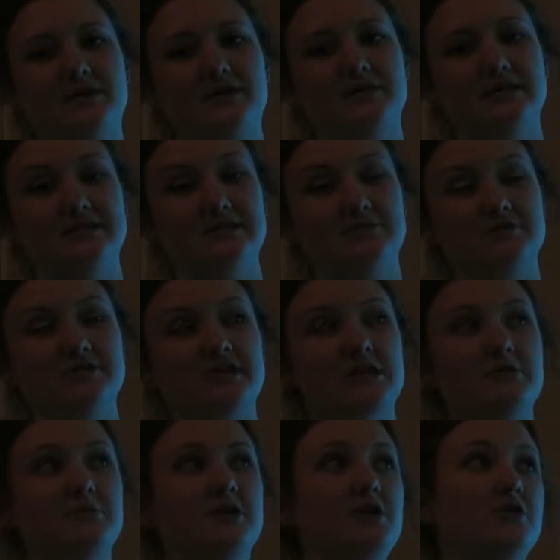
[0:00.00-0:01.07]
the lesson was
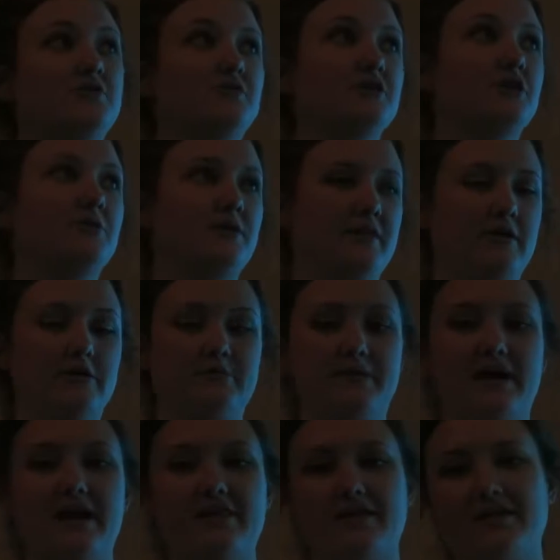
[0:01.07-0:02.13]
going to be over, when they would
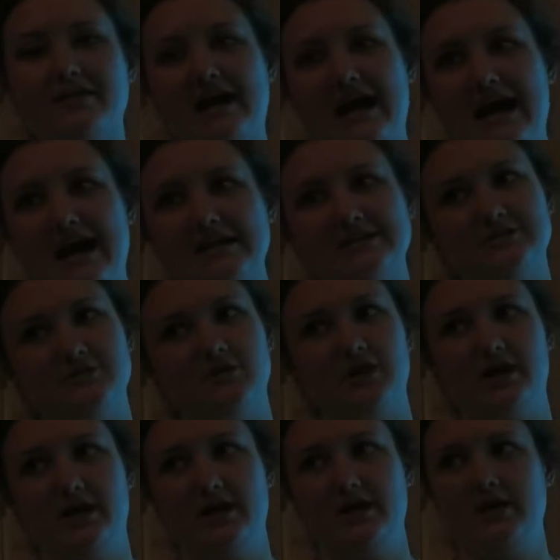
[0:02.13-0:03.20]
be out of the class,
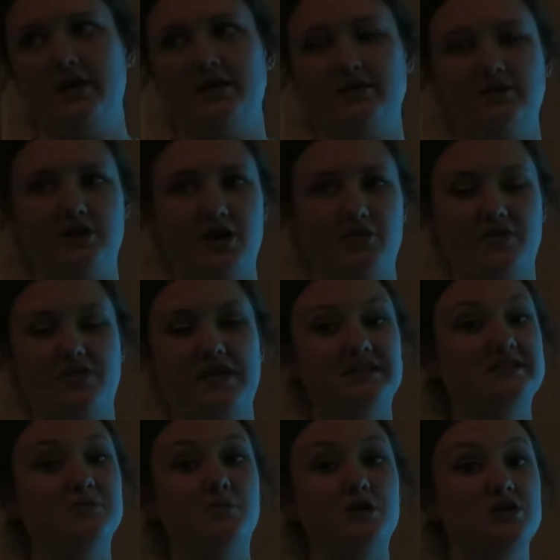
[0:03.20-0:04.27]
or that
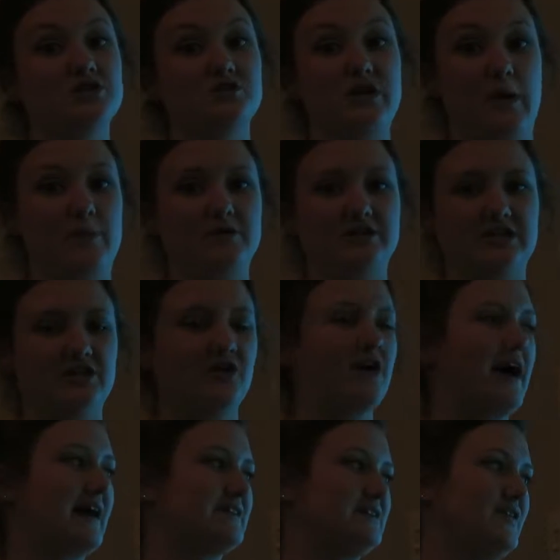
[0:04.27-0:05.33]
they didn't want to do that particular
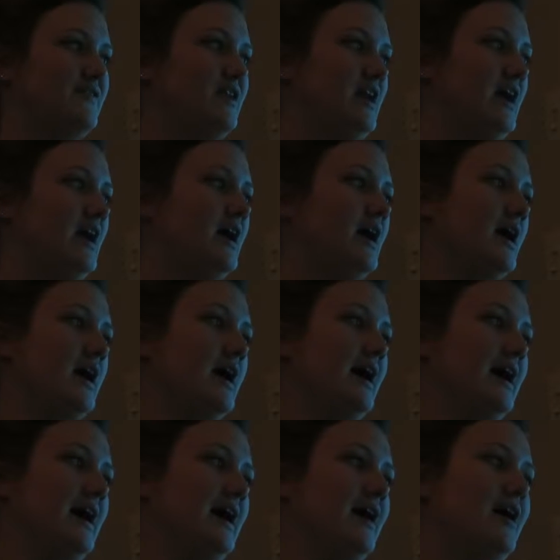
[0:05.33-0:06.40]
activity.
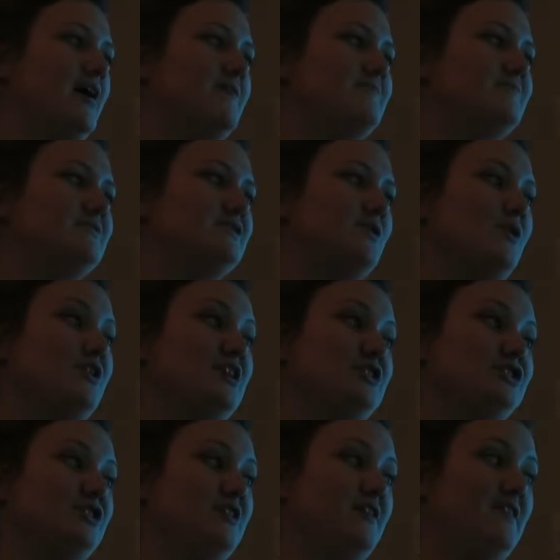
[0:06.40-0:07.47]
So
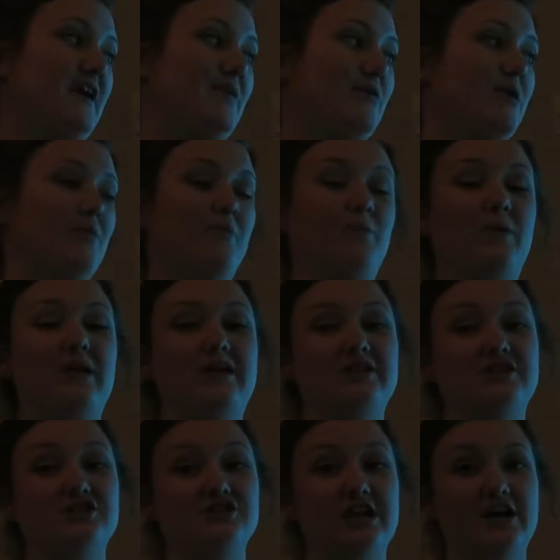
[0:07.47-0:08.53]
initially they weren't
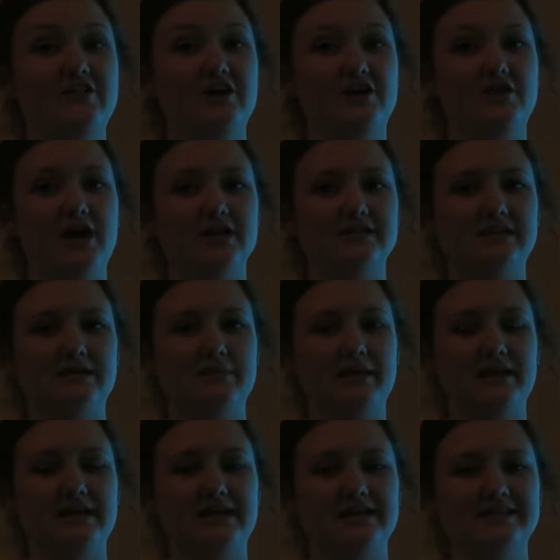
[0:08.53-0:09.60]
willing to share their thoughts and
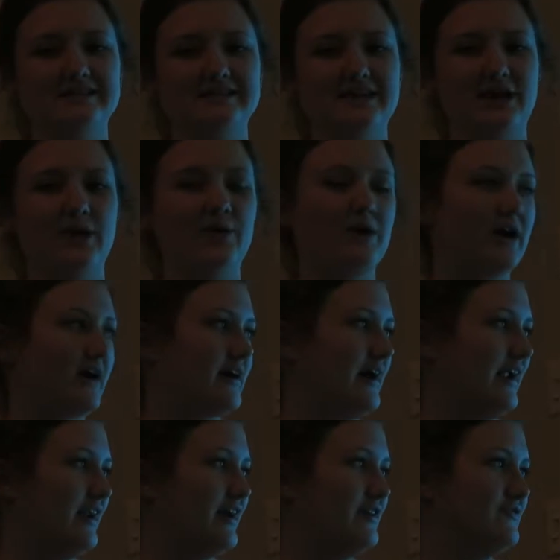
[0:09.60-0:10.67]
opinions. They were
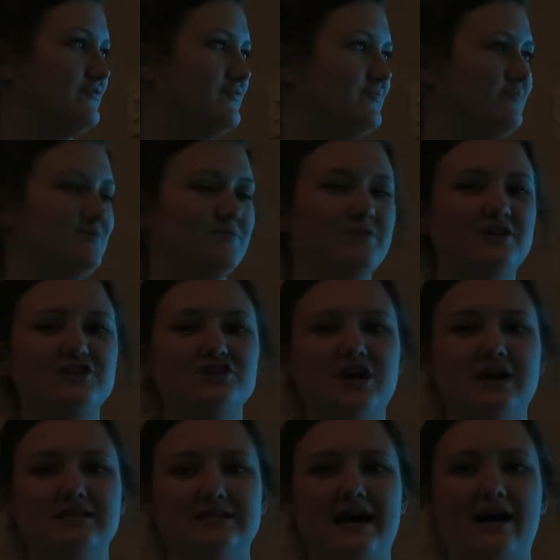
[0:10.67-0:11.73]
kind of
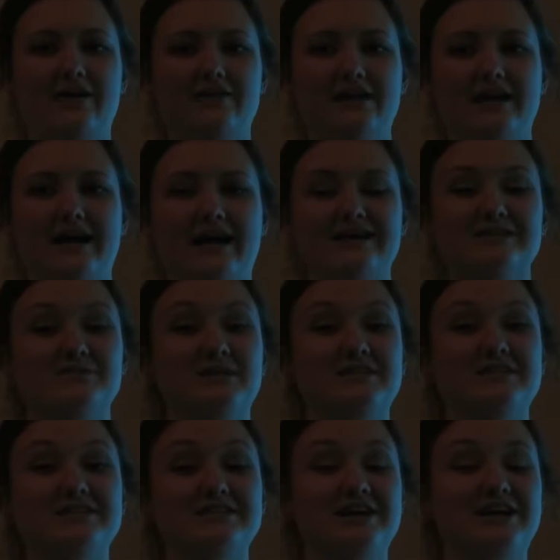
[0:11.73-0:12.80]
shut down, and I guess
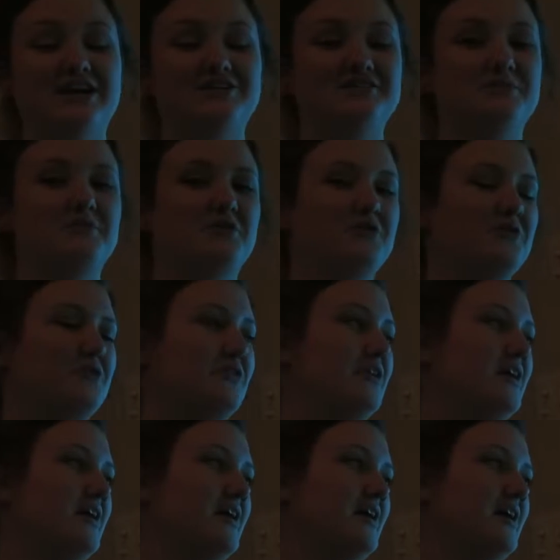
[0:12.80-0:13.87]
being the stereotypical